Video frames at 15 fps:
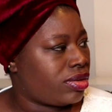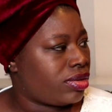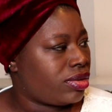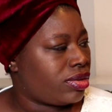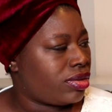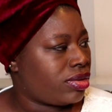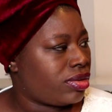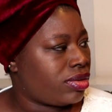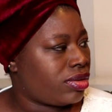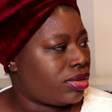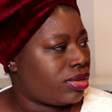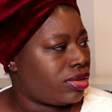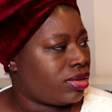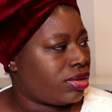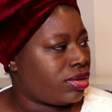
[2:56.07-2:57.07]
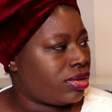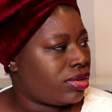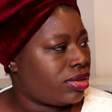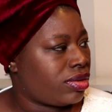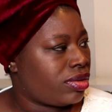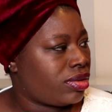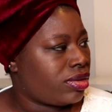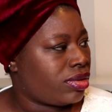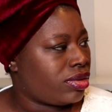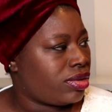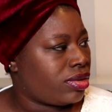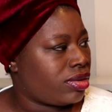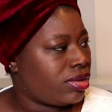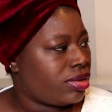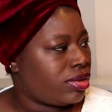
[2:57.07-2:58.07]

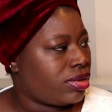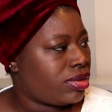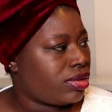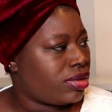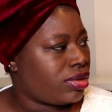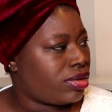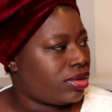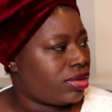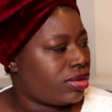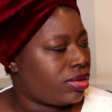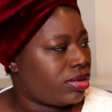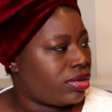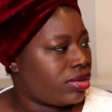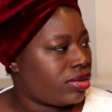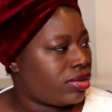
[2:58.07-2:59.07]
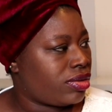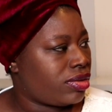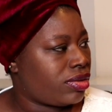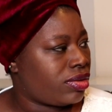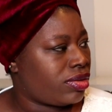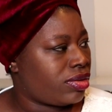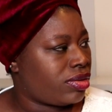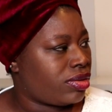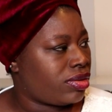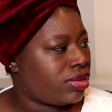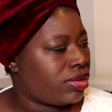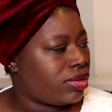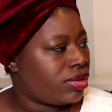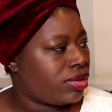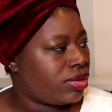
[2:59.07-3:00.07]

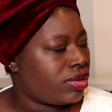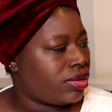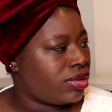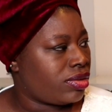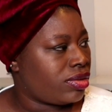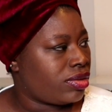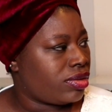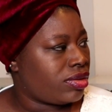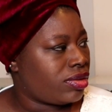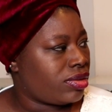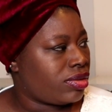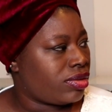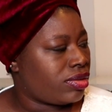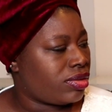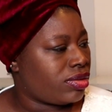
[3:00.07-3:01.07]
No words are spoken by the person on screen.